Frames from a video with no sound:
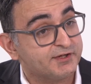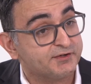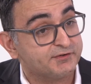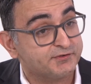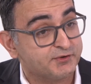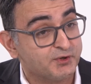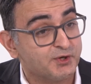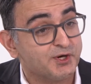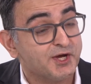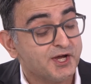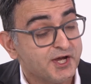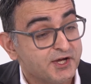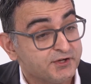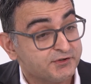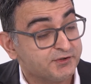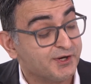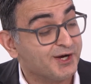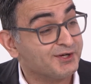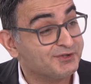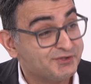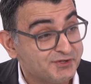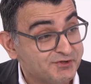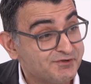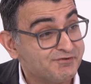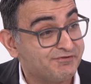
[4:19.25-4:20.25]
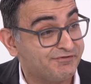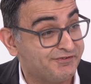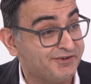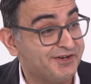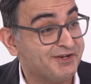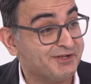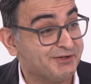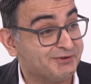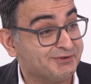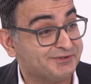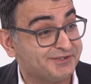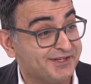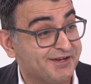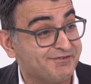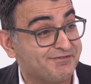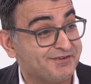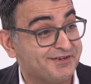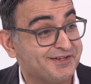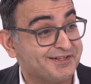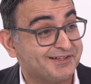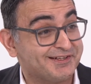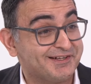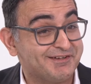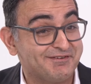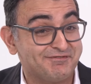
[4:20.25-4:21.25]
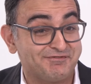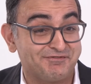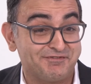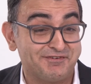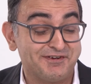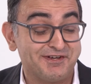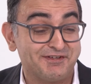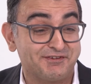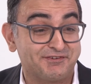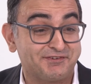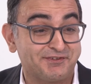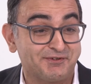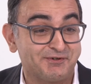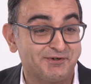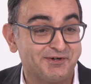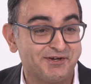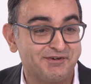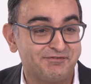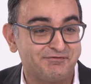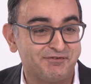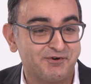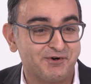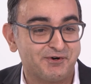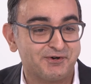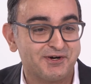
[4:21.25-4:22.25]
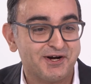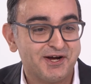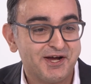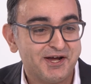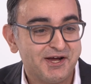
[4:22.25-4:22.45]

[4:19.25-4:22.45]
So I do definitely feel sorry for